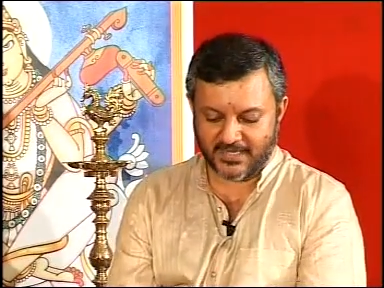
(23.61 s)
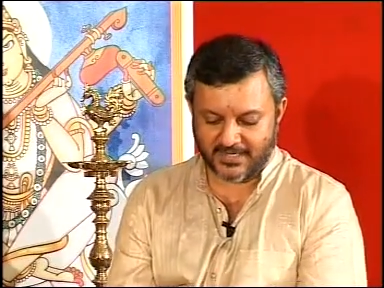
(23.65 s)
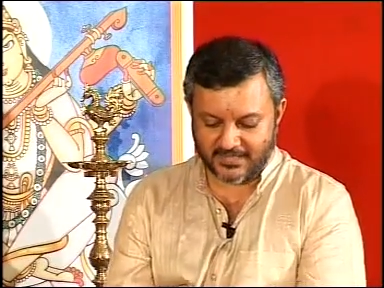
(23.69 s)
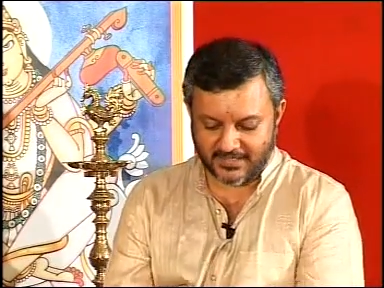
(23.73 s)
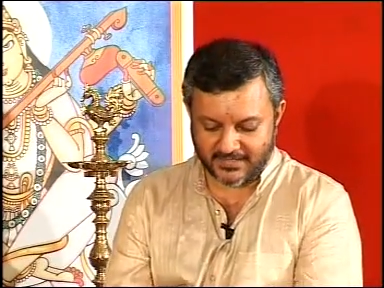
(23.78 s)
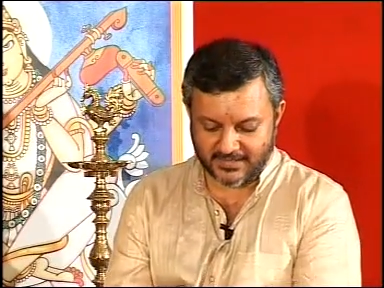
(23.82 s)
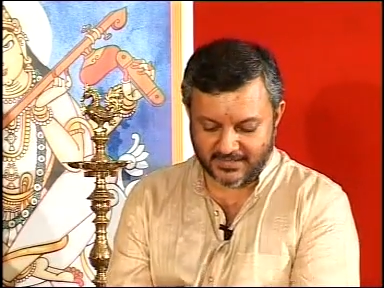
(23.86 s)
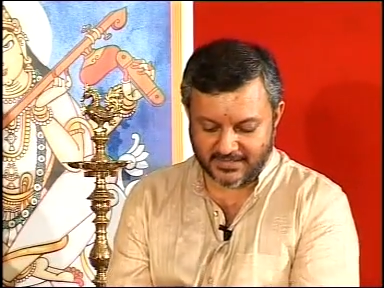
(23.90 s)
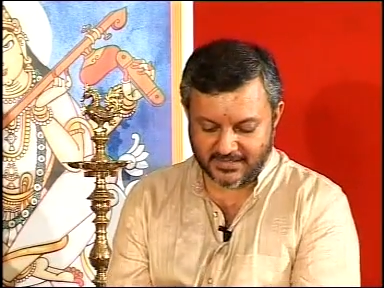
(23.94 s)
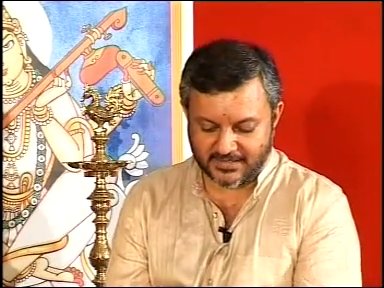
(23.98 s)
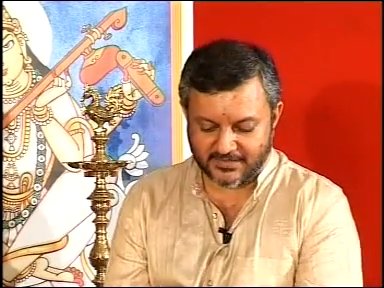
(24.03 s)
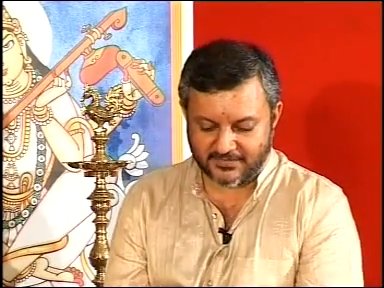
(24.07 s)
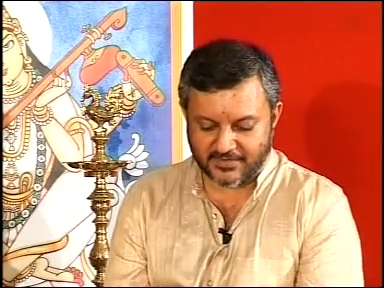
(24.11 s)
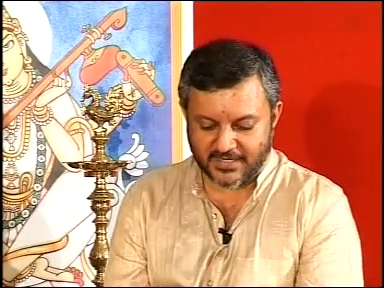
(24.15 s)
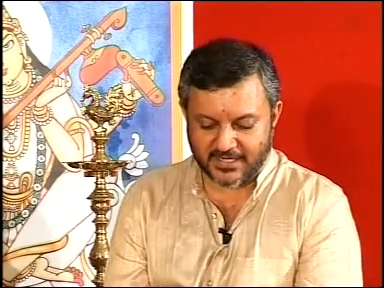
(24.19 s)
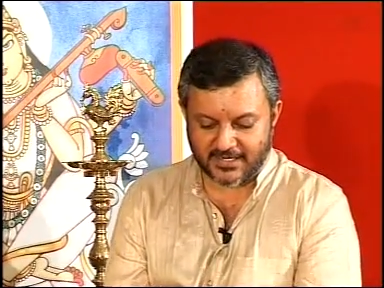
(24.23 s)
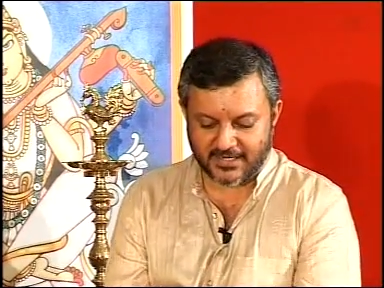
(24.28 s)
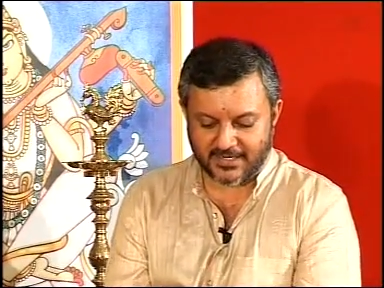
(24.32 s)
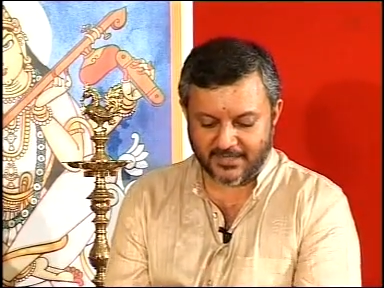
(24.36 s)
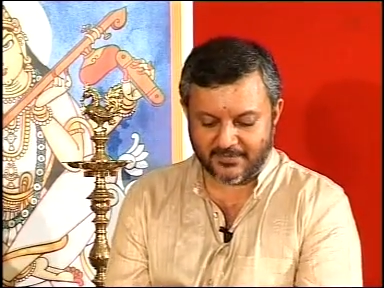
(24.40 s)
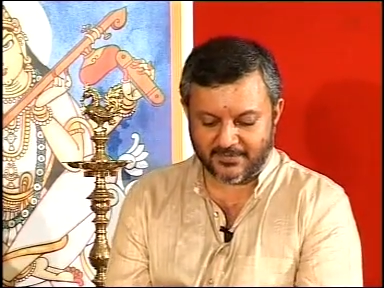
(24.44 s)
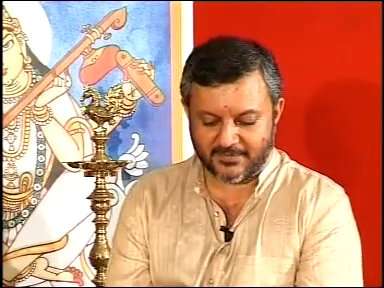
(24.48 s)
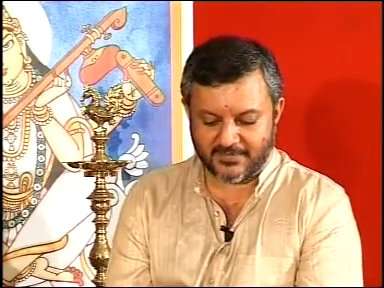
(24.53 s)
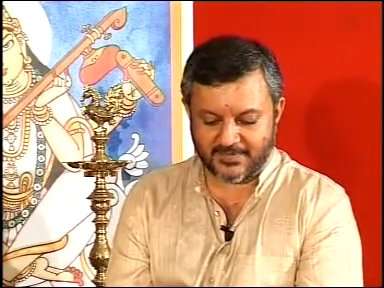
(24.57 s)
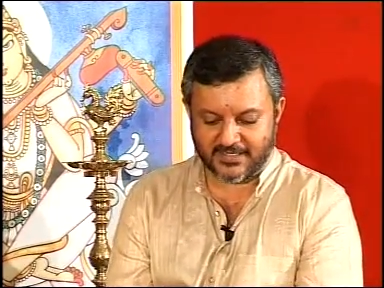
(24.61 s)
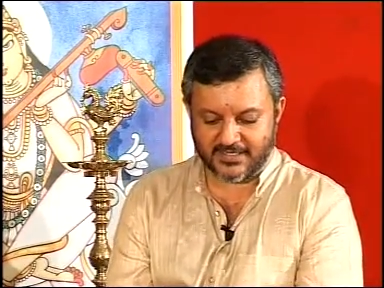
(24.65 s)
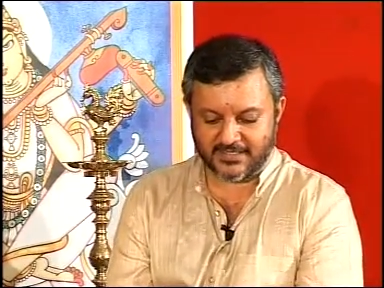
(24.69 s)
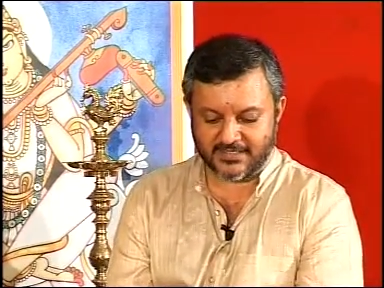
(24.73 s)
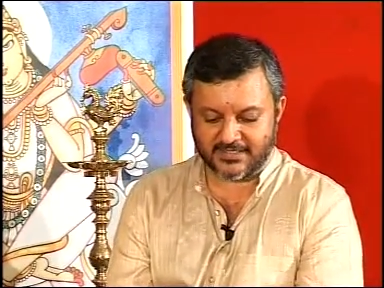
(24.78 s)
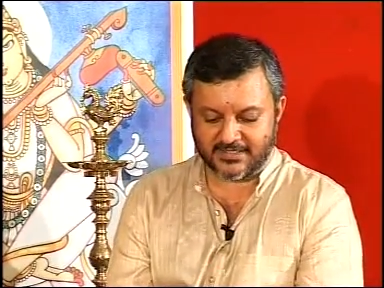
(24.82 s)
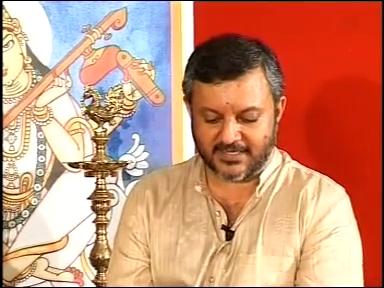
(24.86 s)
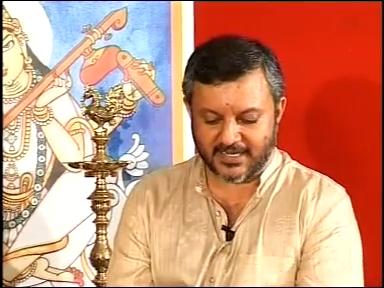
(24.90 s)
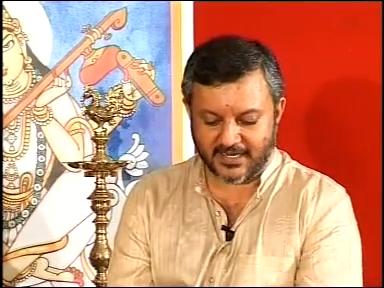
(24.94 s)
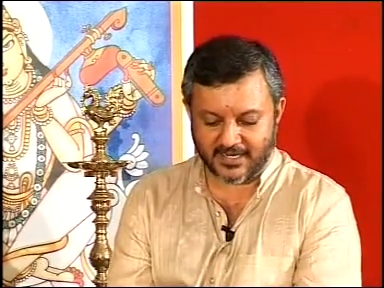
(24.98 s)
And in this varnam, the